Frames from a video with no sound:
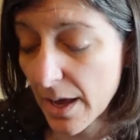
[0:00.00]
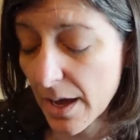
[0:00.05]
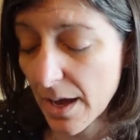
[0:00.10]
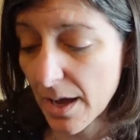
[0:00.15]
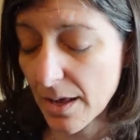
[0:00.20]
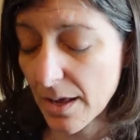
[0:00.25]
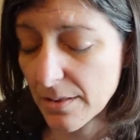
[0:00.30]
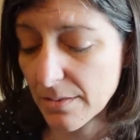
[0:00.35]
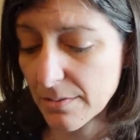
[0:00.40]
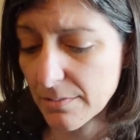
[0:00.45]

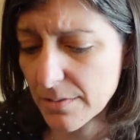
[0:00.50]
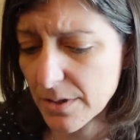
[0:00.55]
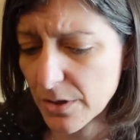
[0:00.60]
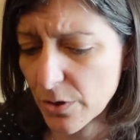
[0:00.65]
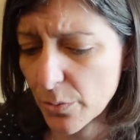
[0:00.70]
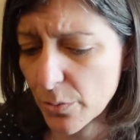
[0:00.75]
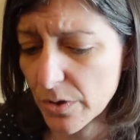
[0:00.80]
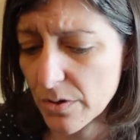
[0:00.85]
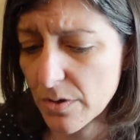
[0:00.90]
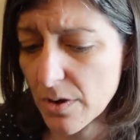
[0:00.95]
And, you
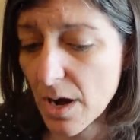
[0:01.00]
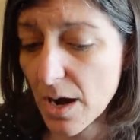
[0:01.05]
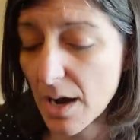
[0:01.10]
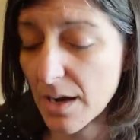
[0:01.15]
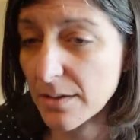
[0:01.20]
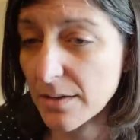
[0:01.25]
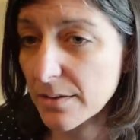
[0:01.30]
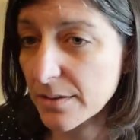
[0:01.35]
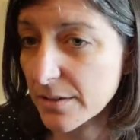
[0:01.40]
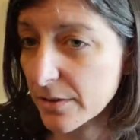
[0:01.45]
know, we're
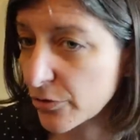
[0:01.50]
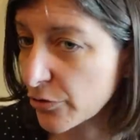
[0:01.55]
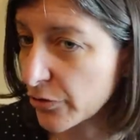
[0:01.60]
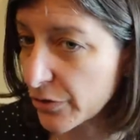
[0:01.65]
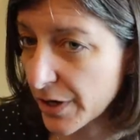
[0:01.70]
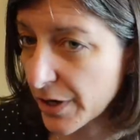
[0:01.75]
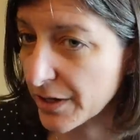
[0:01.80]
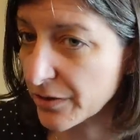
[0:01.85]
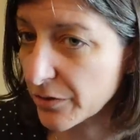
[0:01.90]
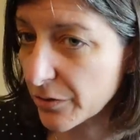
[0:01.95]
not on a
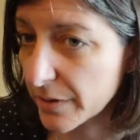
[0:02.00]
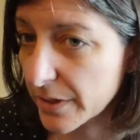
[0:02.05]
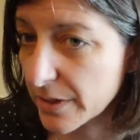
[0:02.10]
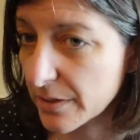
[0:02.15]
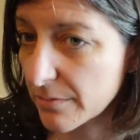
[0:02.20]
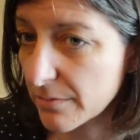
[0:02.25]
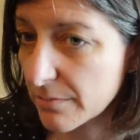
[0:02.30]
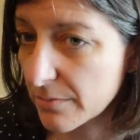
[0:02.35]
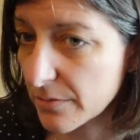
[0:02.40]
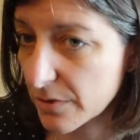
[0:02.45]
trajectory
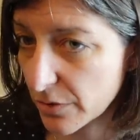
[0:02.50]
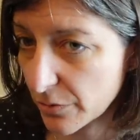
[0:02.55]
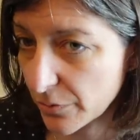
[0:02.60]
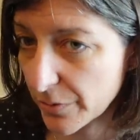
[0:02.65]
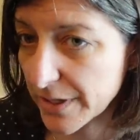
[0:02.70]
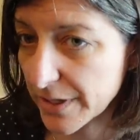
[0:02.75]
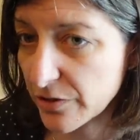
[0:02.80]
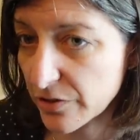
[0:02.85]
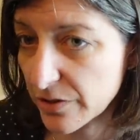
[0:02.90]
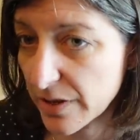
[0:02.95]
to
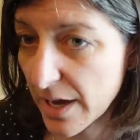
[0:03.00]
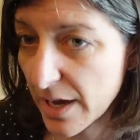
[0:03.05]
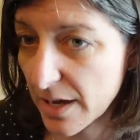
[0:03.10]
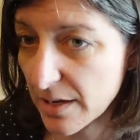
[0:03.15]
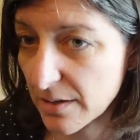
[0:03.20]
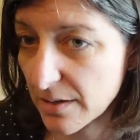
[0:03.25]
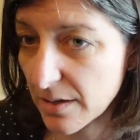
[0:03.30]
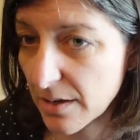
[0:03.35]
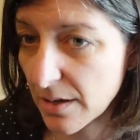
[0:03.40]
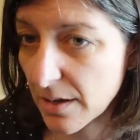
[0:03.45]
reach that.